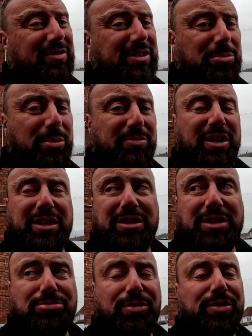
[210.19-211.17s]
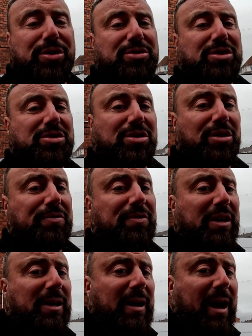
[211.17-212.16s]
Obviously we're reading these reviews and
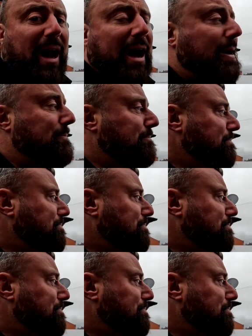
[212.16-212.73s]
stuff. I